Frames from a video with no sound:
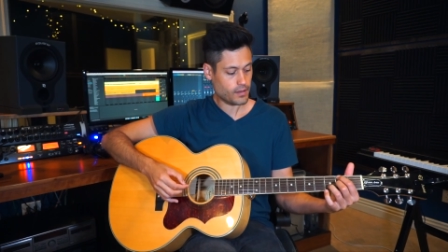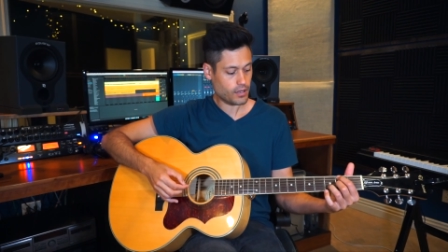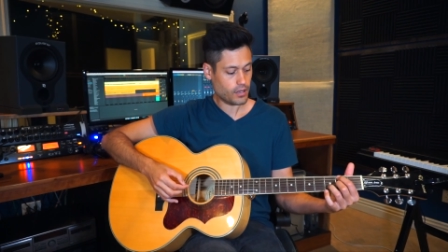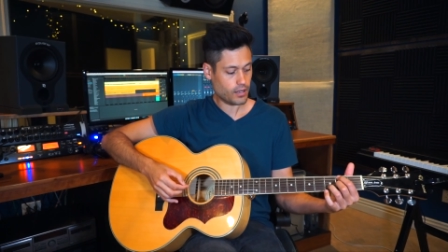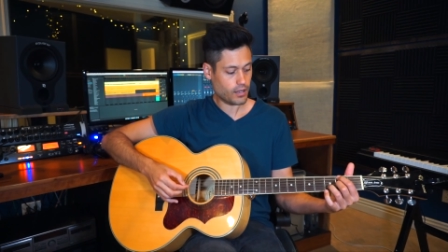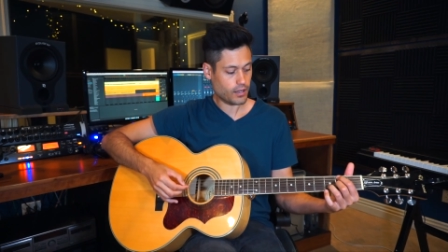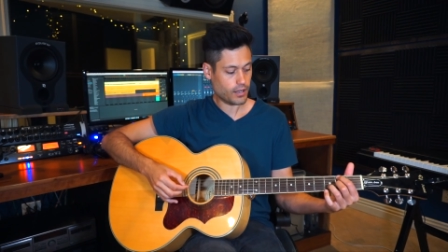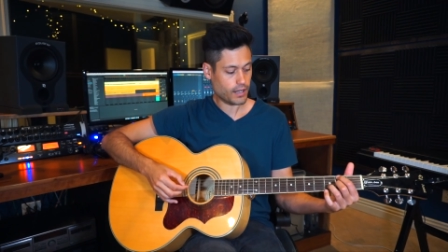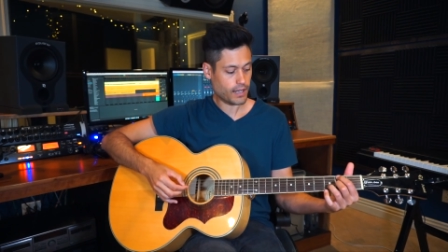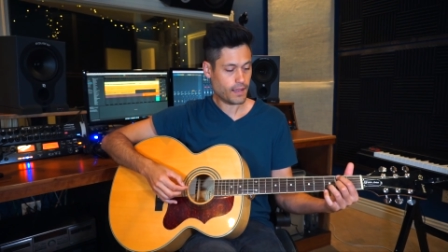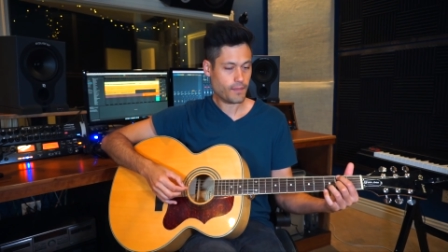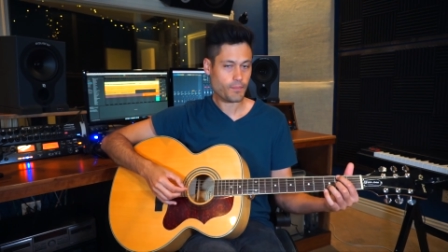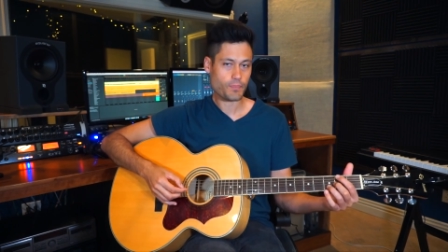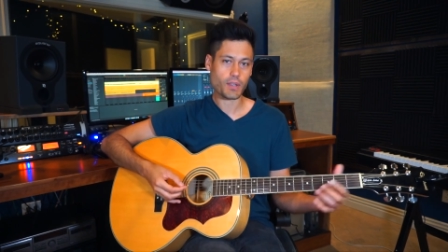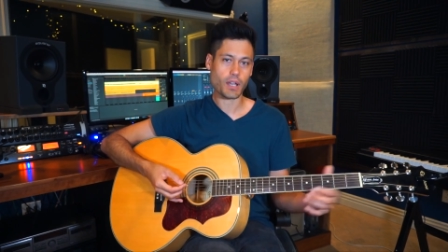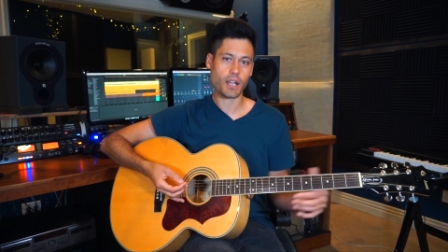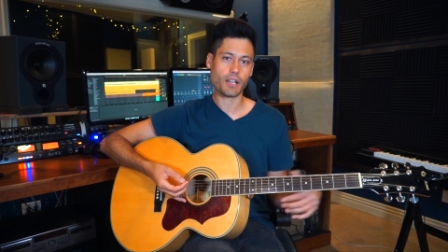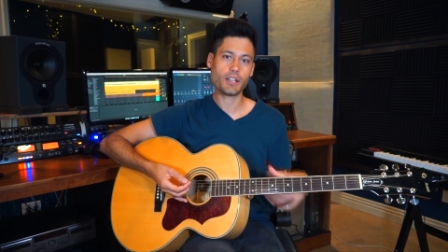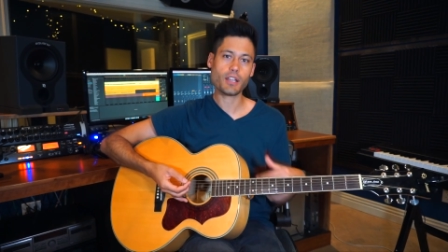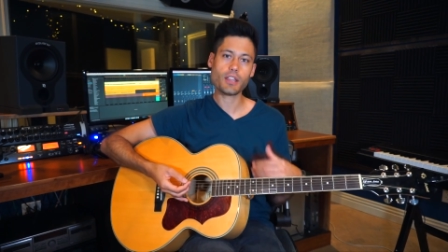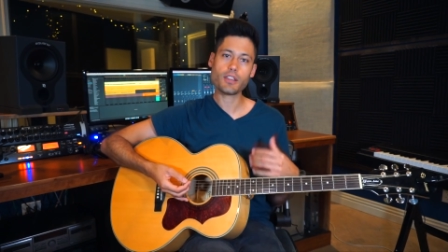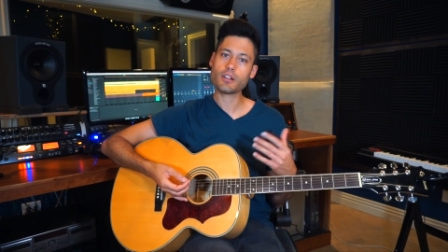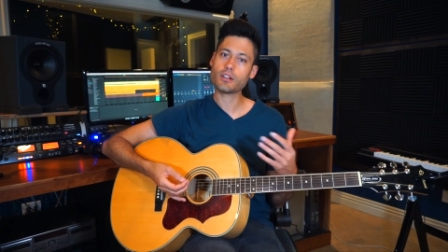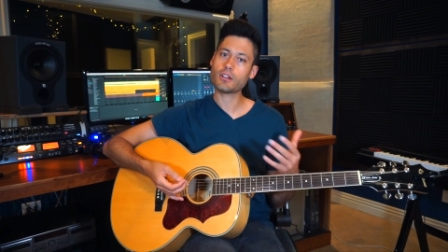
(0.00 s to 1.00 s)
All right,
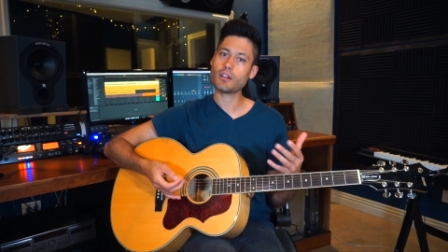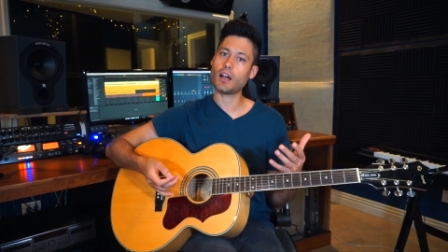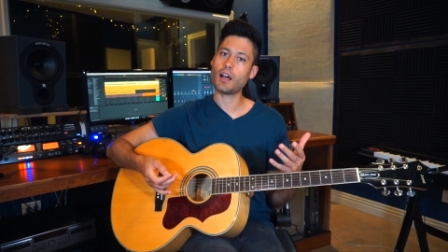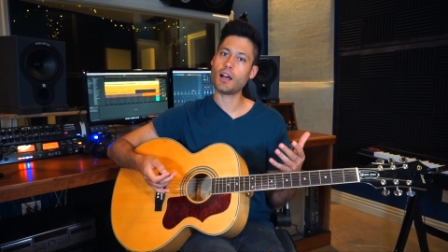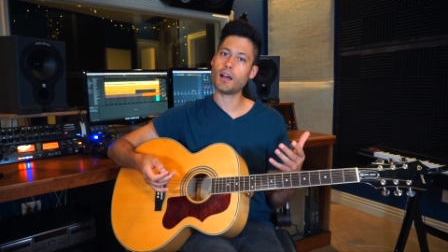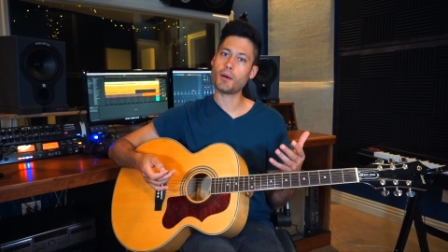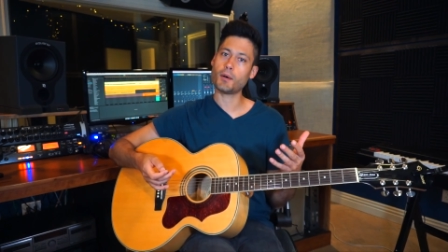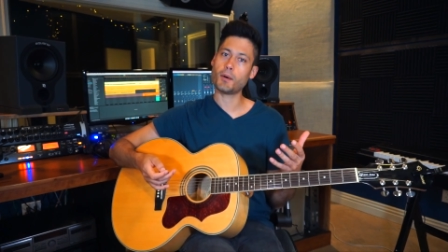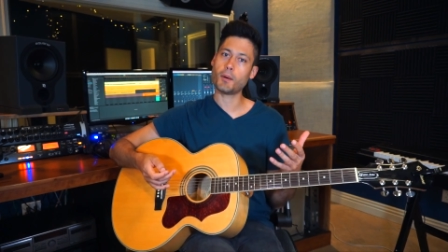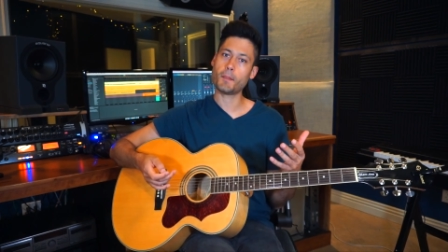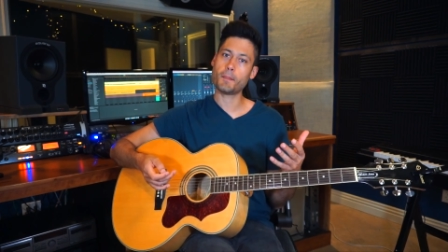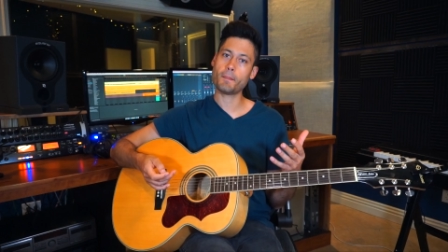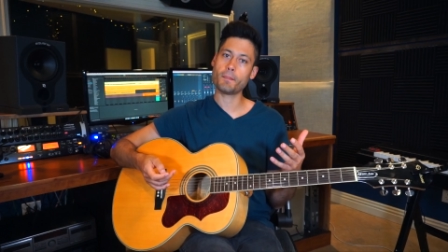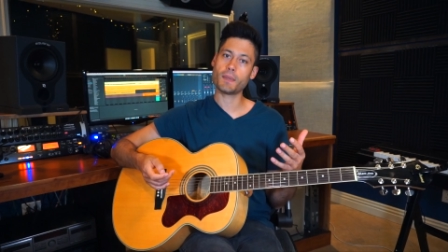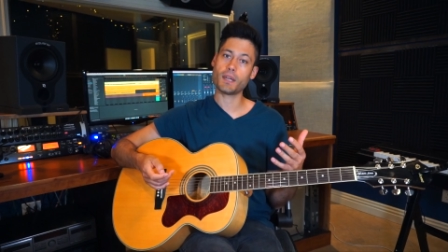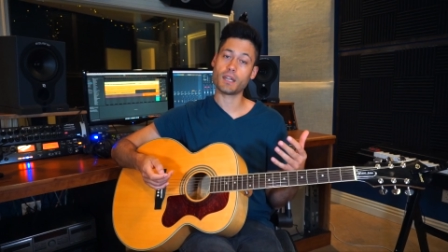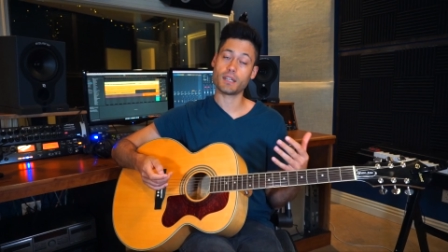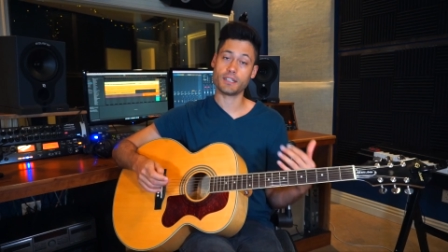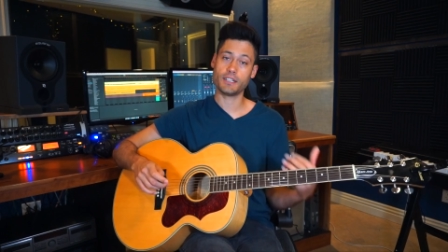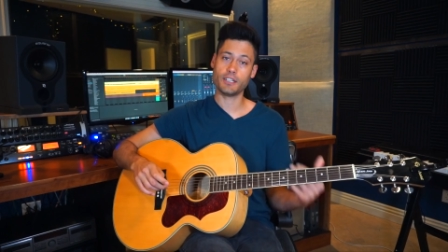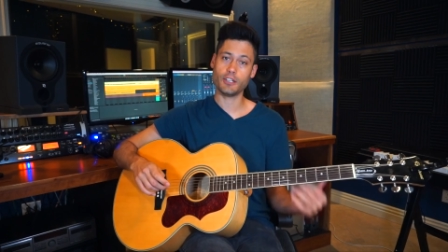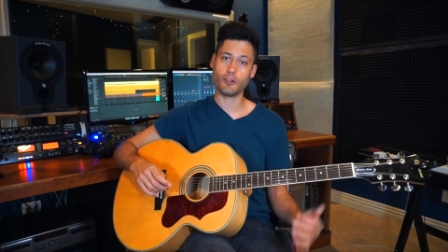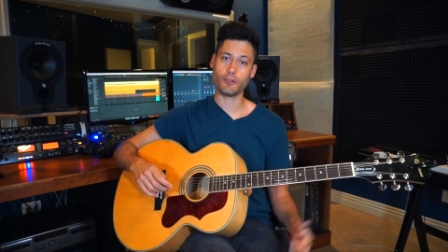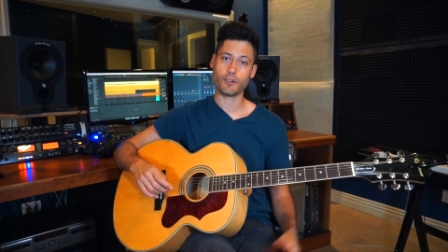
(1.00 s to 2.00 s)
another
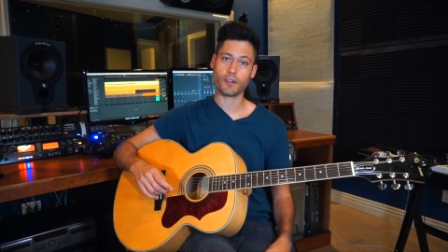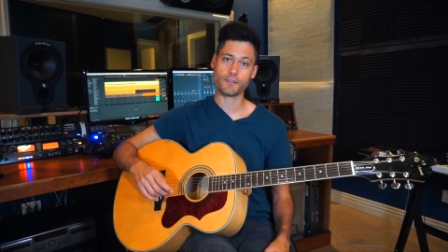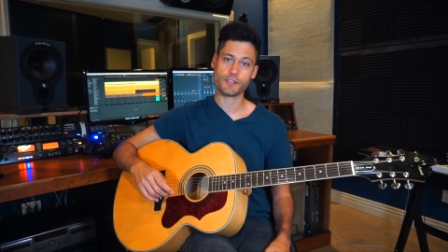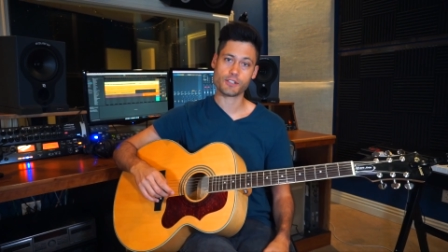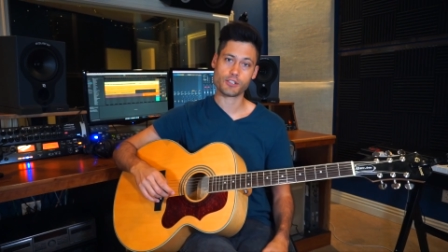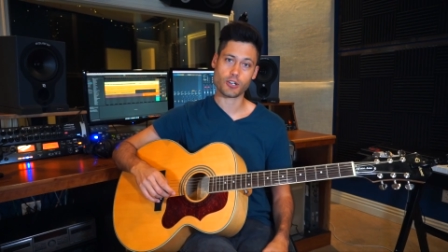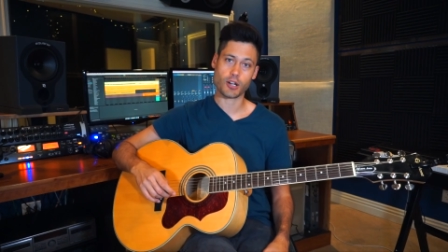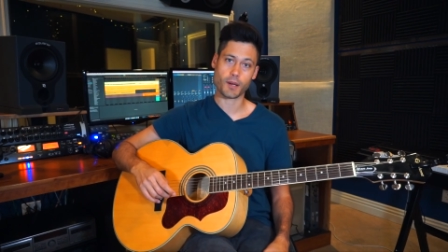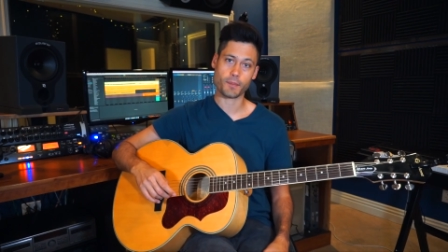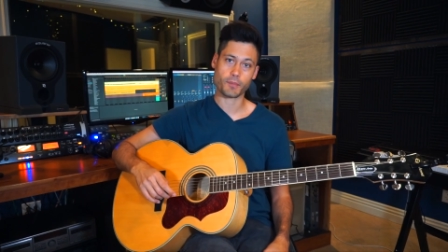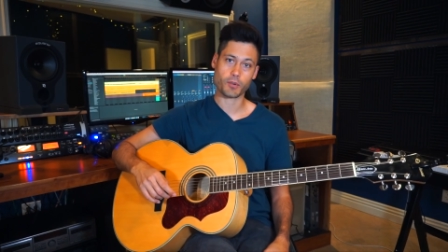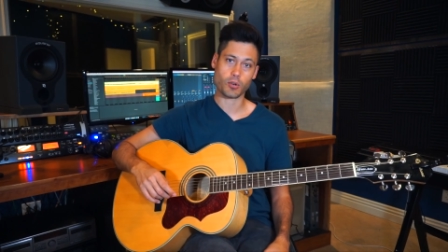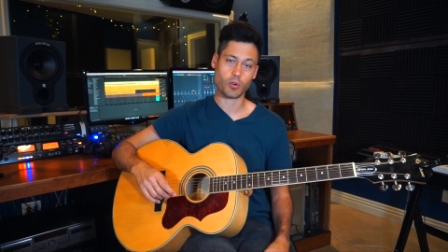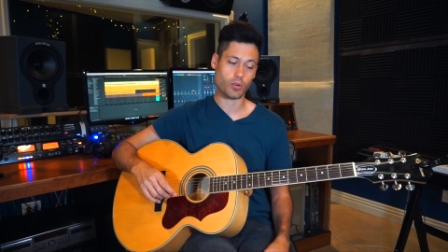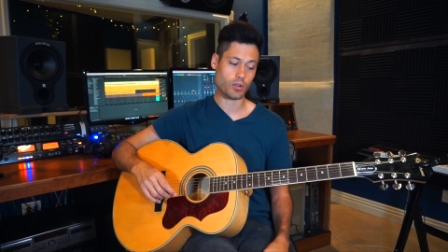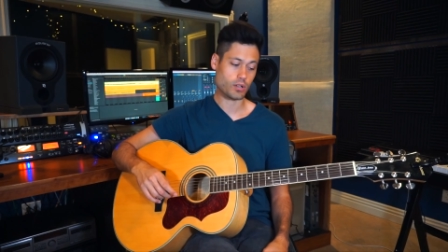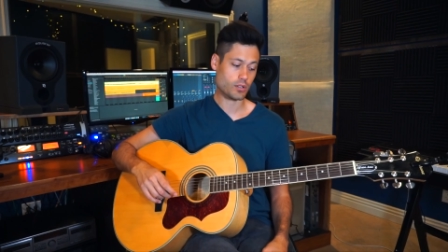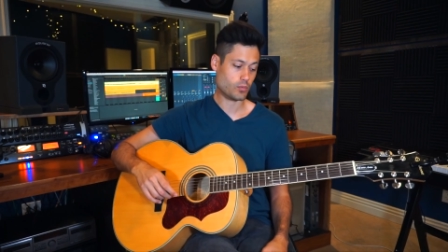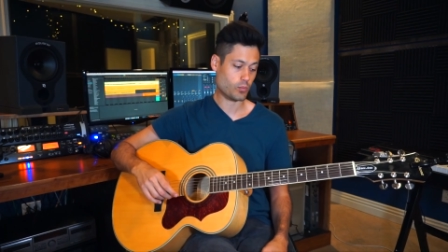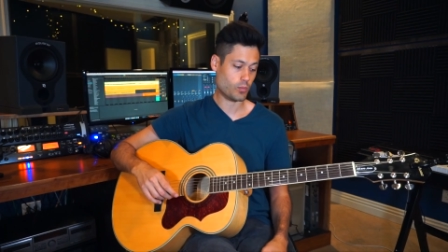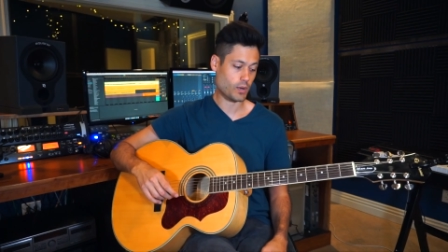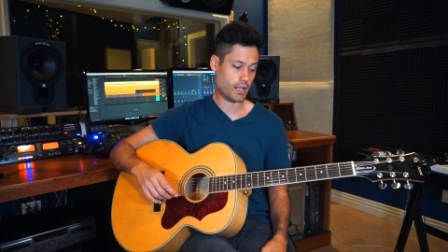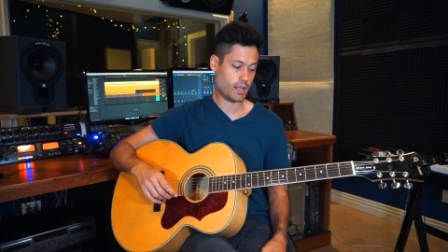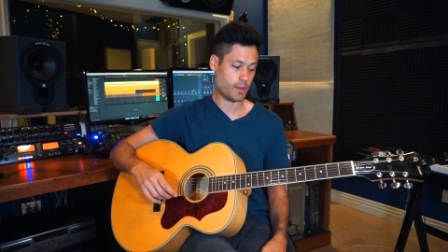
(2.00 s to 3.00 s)
D over F sharp
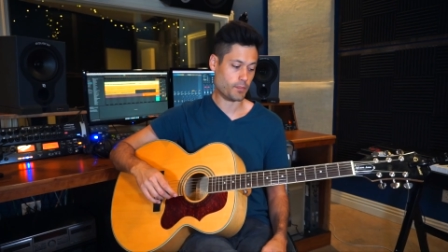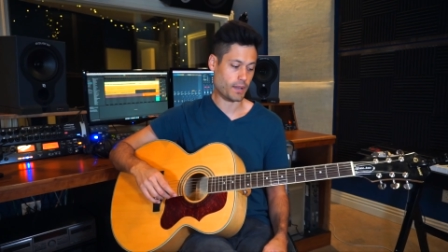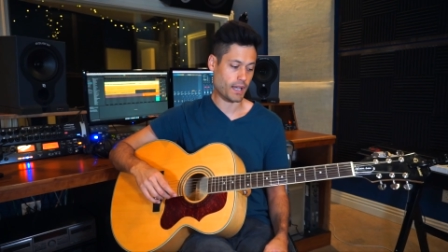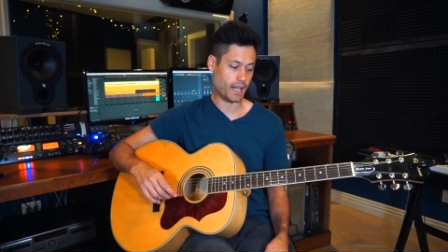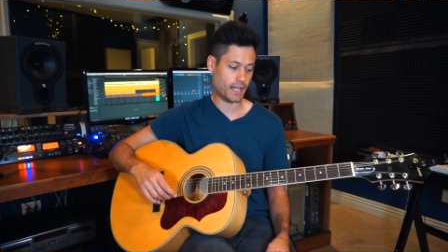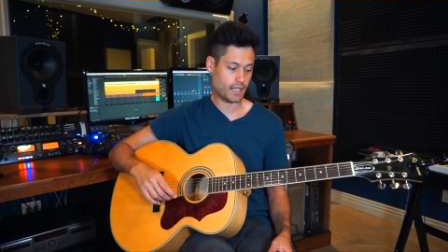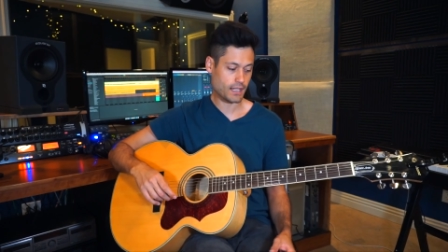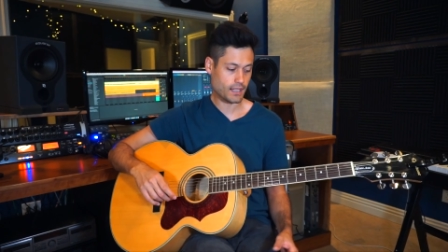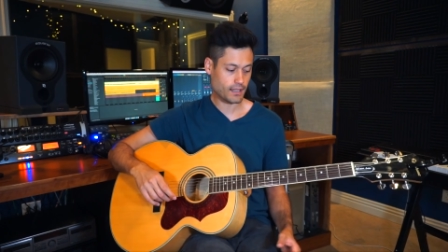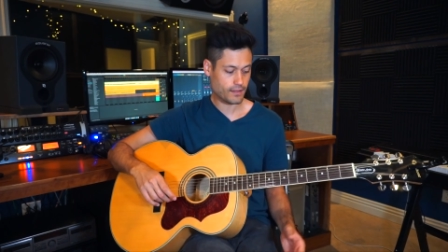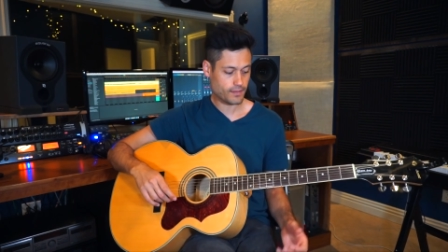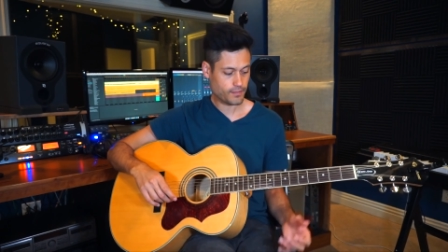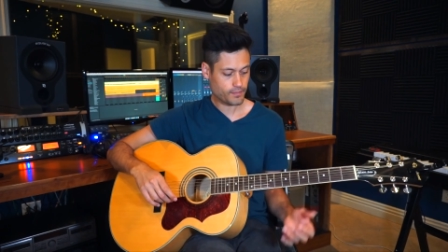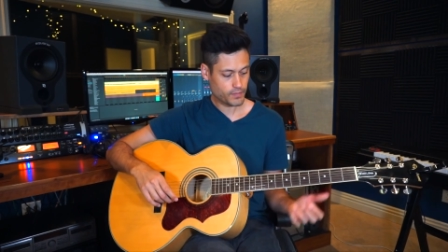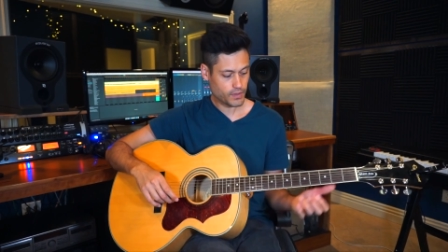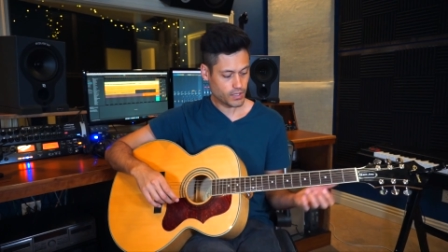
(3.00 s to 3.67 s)
chord while I'm at it.